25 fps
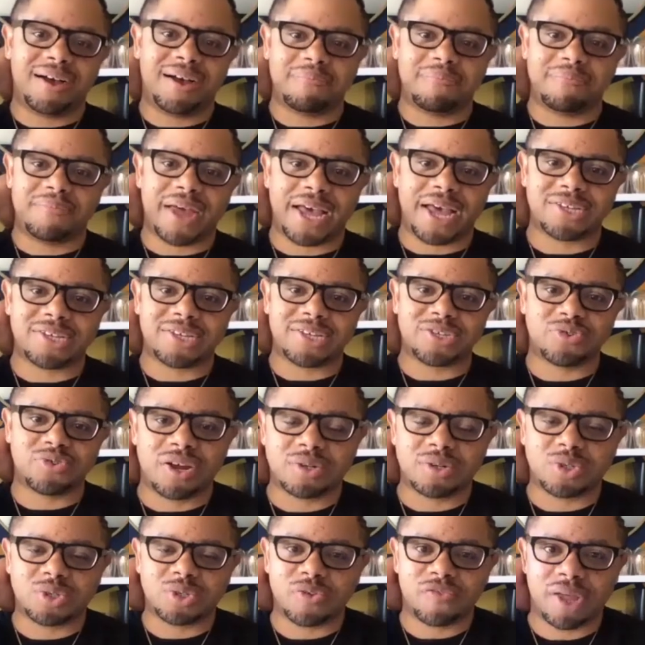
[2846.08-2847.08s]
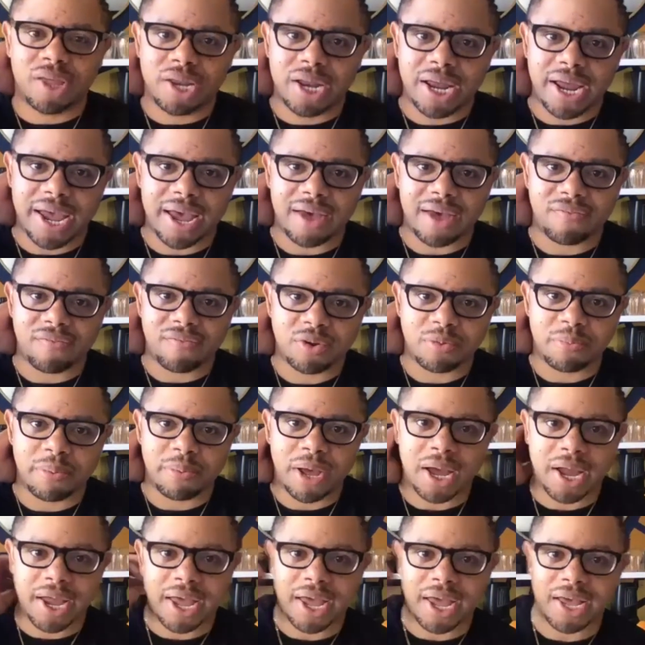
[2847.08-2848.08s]
As you know, Travell and I have a new
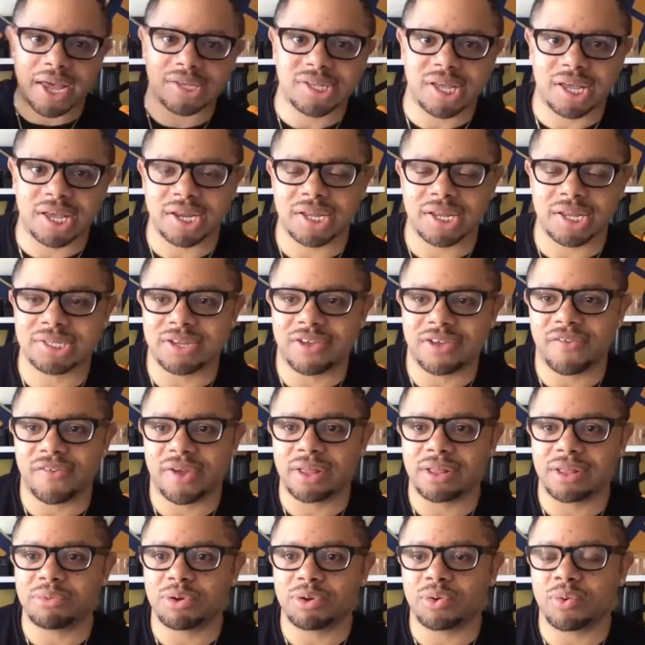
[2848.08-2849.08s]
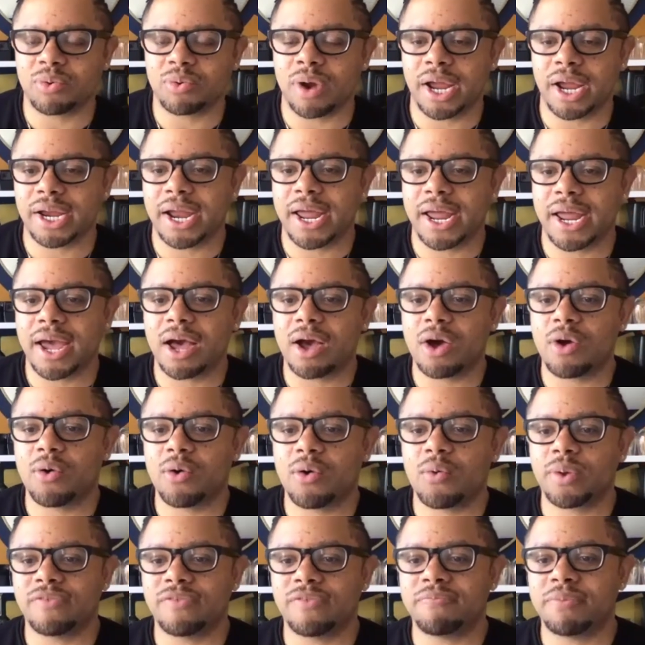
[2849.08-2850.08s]
podcast that is available right now.
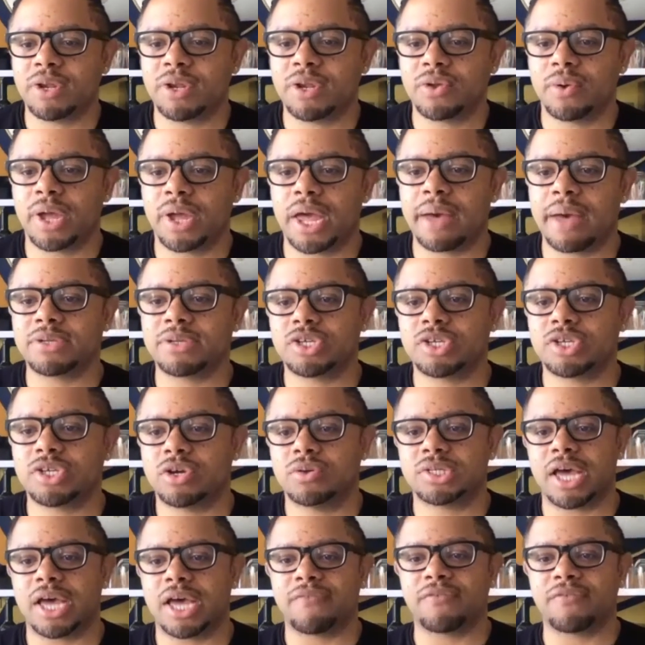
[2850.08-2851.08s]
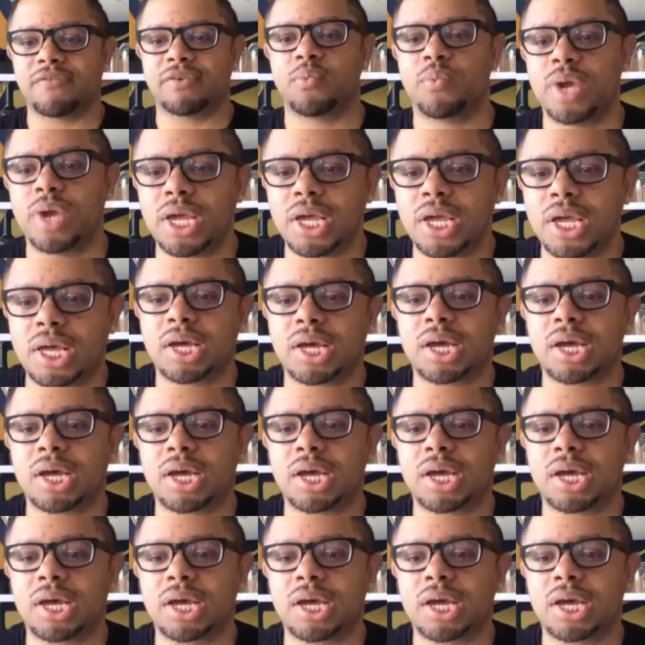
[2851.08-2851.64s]
We've been doing episodes every week.